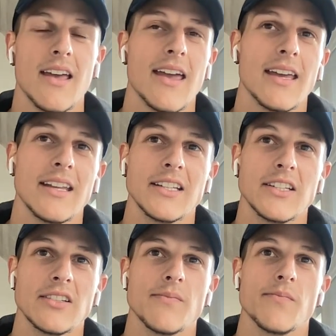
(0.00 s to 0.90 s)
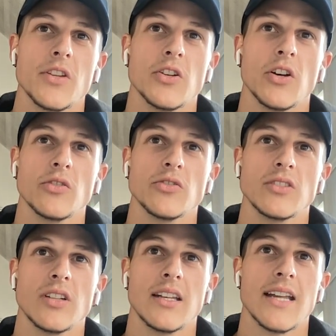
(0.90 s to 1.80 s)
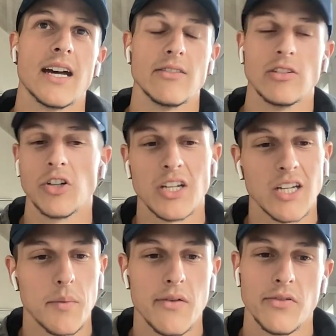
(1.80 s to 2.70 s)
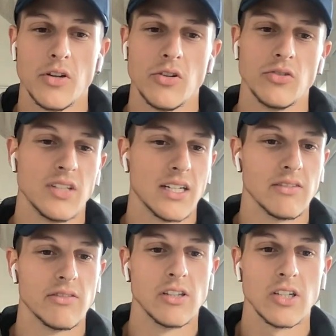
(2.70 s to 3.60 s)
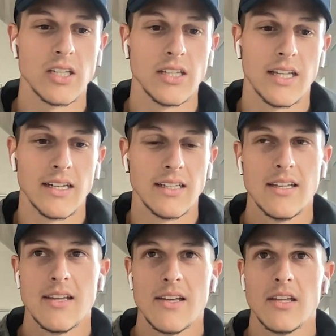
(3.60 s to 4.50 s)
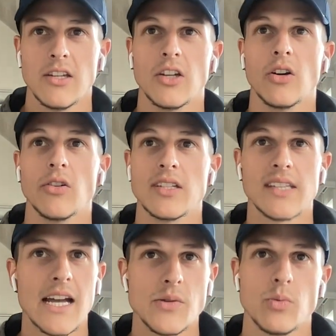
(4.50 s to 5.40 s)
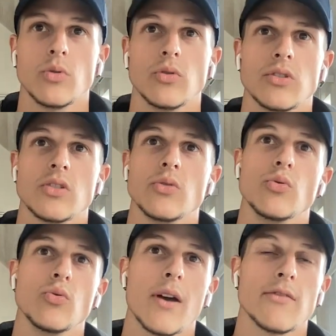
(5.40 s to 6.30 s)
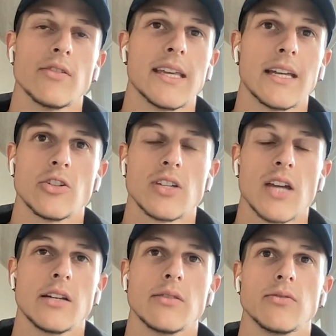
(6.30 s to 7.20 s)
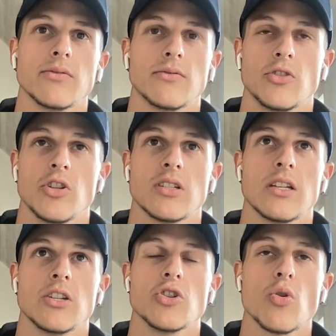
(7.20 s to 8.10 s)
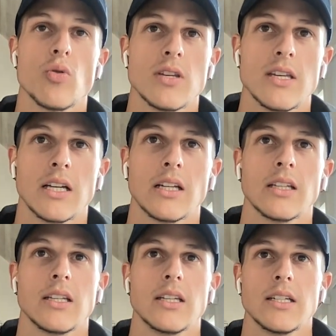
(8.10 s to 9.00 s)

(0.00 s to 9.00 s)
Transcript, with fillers: and you know not even looking at my phone not even looking at you know the schedule to everything and just kind of just enjoying